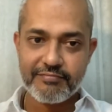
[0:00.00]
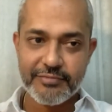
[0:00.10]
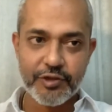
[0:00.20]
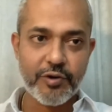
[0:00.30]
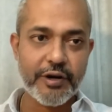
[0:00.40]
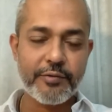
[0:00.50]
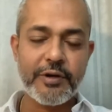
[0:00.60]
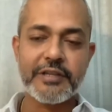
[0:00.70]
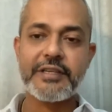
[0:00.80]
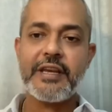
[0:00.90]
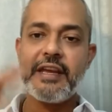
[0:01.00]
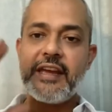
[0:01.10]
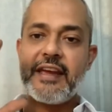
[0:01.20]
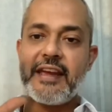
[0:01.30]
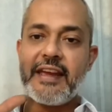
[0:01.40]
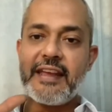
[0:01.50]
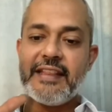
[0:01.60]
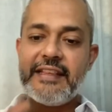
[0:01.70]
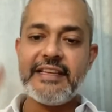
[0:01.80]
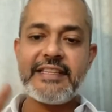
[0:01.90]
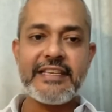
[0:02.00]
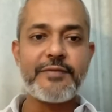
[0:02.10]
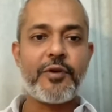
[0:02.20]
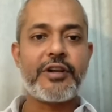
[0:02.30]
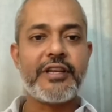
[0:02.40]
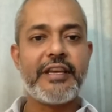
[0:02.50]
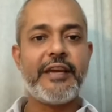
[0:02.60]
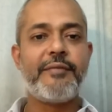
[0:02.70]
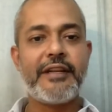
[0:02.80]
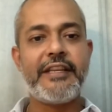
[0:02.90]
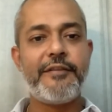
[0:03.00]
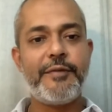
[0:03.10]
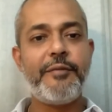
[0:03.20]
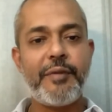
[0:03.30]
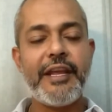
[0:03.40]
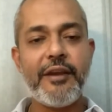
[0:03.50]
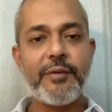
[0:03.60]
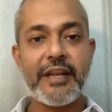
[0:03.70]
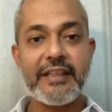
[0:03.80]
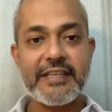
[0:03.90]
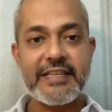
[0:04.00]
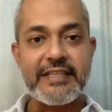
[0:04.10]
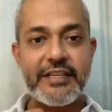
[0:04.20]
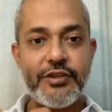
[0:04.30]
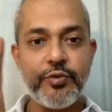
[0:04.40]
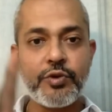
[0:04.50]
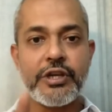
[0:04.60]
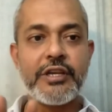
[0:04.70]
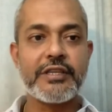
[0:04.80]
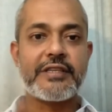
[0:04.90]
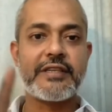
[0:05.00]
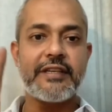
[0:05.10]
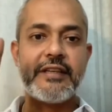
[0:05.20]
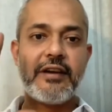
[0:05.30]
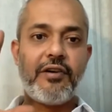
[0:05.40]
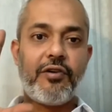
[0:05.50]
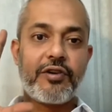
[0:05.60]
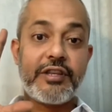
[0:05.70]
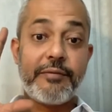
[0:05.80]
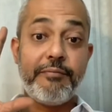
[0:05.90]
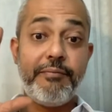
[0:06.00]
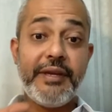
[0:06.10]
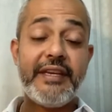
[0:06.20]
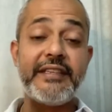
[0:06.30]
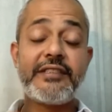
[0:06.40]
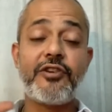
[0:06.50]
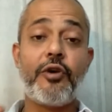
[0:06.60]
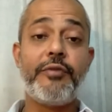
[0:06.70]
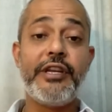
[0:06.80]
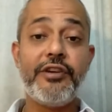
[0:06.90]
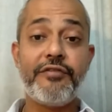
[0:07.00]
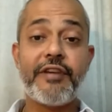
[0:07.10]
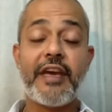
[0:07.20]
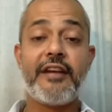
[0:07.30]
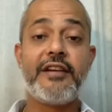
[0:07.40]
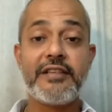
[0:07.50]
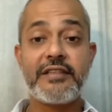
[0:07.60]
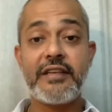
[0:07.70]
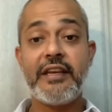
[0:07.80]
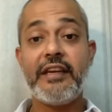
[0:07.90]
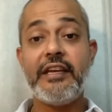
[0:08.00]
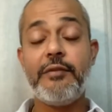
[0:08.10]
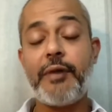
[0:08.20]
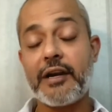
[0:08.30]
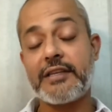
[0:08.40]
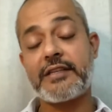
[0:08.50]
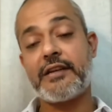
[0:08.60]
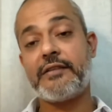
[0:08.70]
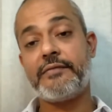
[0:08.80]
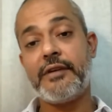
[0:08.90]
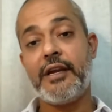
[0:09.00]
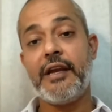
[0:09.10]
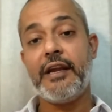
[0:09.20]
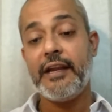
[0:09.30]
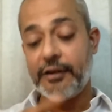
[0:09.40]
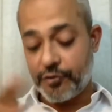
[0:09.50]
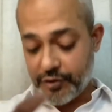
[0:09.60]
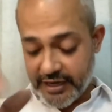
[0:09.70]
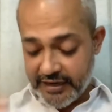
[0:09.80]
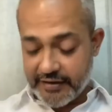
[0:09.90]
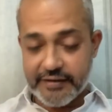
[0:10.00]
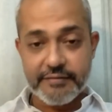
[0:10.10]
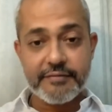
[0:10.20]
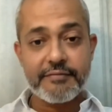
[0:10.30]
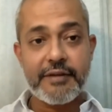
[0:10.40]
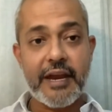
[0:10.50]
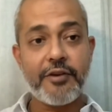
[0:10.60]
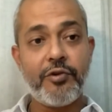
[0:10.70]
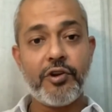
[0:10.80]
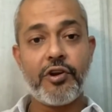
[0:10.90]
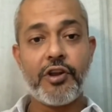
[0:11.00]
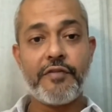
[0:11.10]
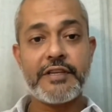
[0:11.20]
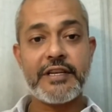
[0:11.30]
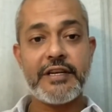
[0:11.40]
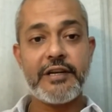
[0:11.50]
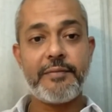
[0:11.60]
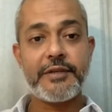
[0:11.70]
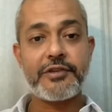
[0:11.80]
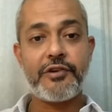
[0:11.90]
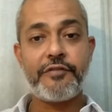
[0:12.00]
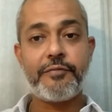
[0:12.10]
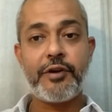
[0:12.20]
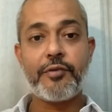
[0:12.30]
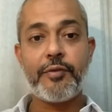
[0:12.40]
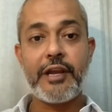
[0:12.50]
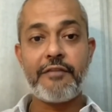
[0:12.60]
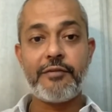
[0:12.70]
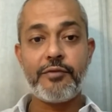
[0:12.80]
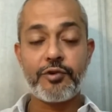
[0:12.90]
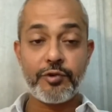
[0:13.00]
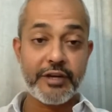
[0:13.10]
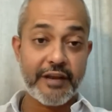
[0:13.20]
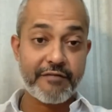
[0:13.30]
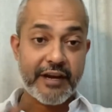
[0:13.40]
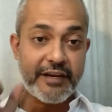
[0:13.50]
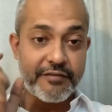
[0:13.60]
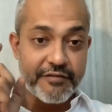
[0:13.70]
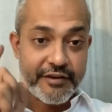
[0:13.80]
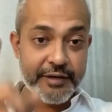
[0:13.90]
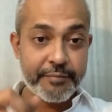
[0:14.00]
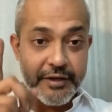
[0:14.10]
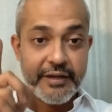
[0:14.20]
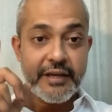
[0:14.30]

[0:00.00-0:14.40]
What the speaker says: you know how it works. This is what the game that they've been playing with, and this is the U-turns or the biggest comedy of errors in Pakistan. Today, I know a lot of us are a little pissed off about Bilawal Bhutto, and I've kind of ripped